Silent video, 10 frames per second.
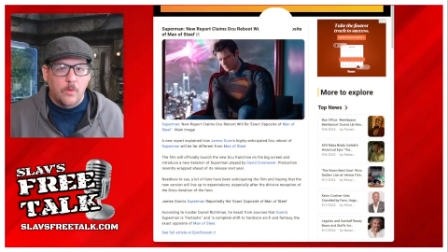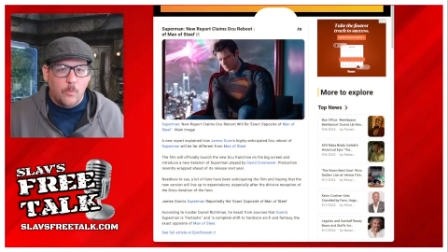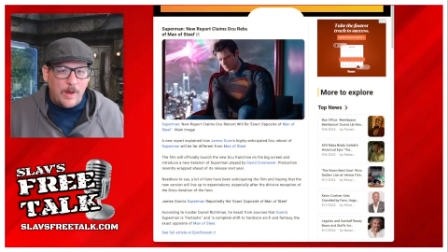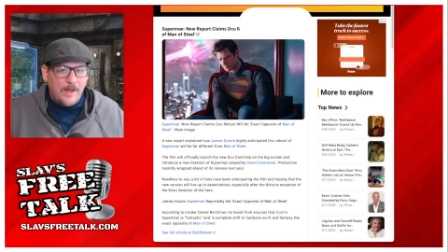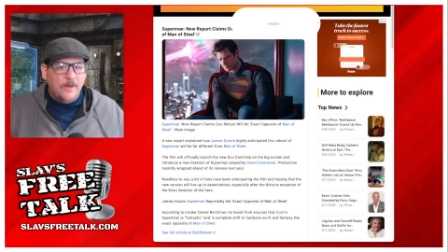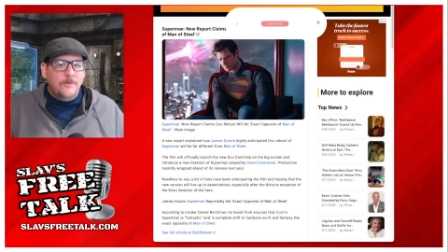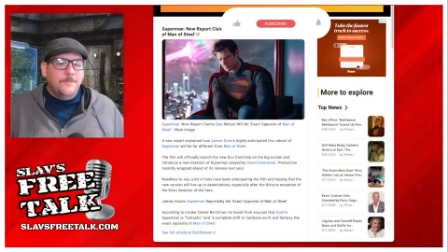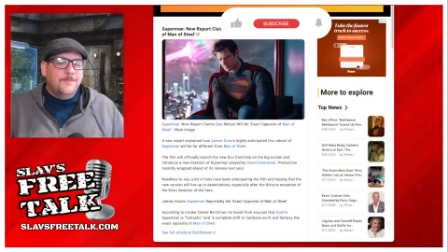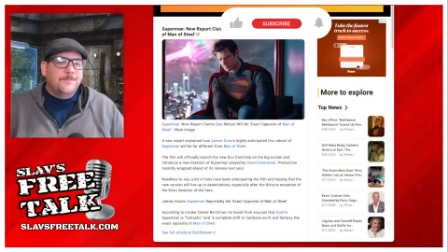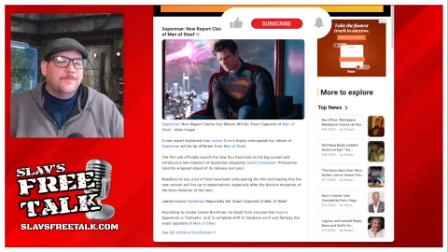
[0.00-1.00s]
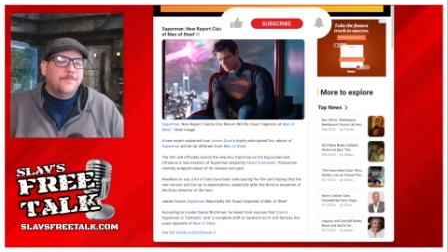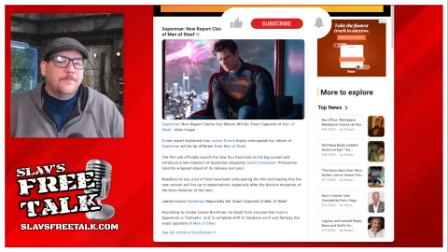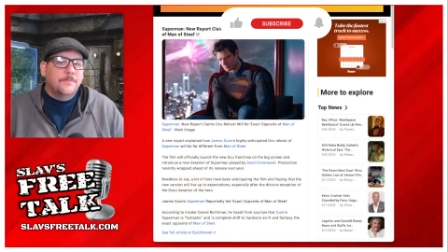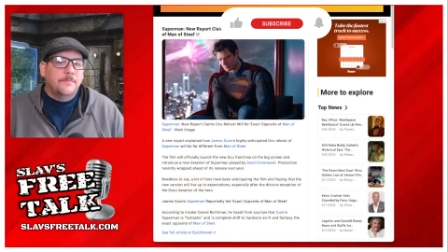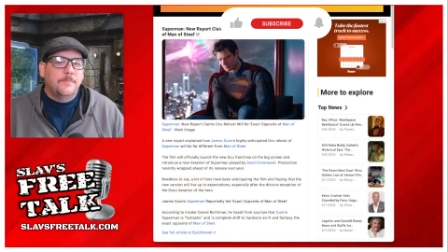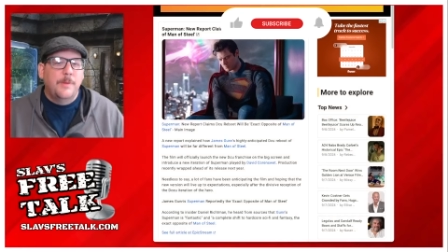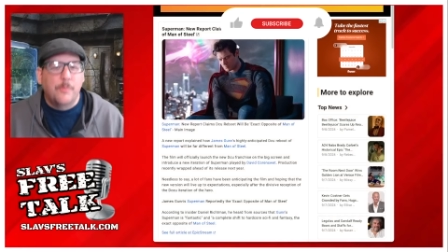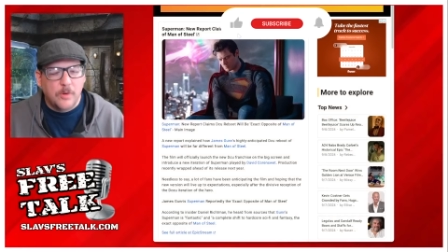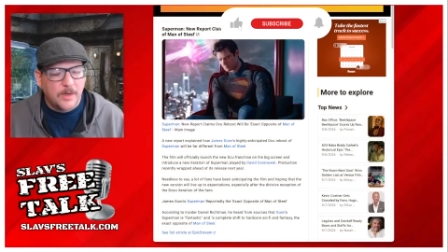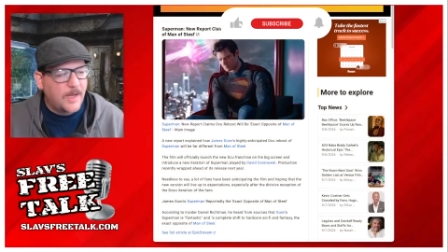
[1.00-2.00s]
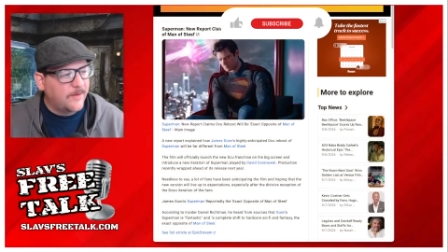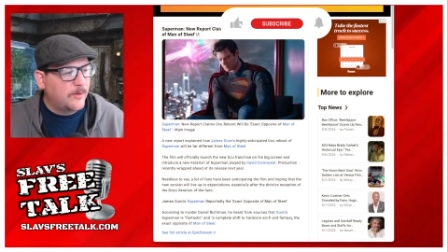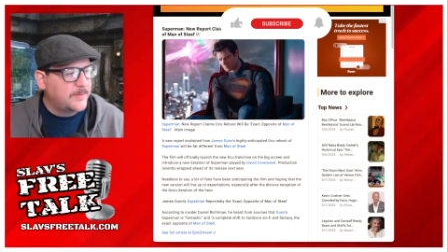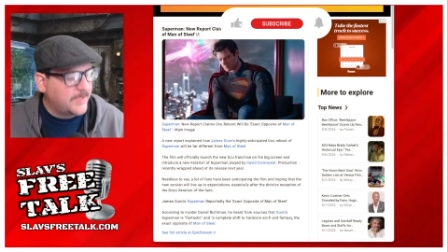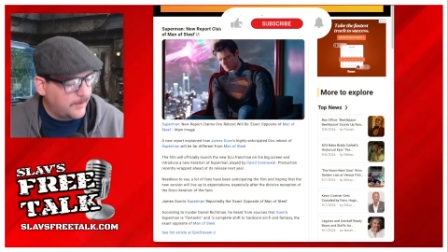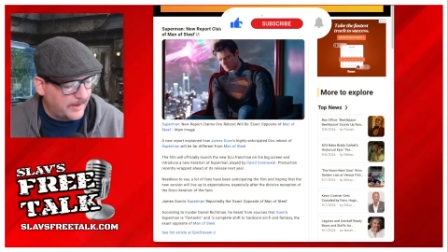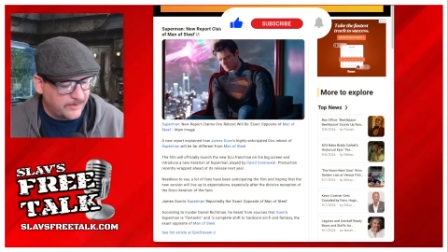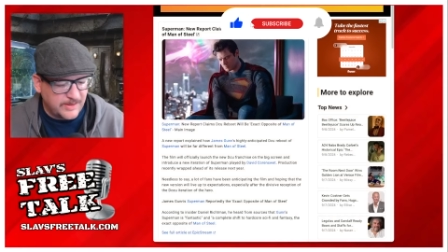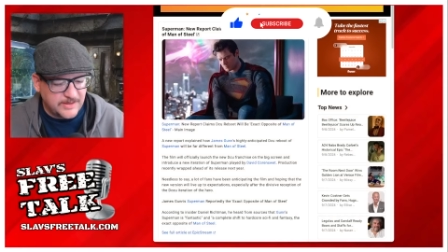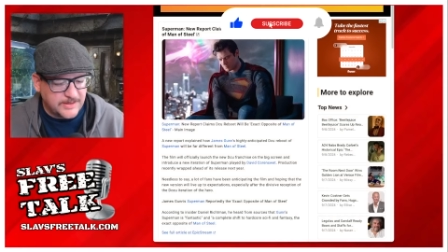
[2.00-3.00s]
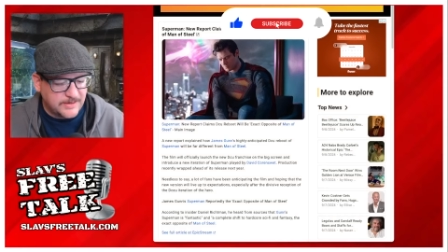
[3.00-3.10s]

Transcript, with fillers: Well, people are kind of upset about this,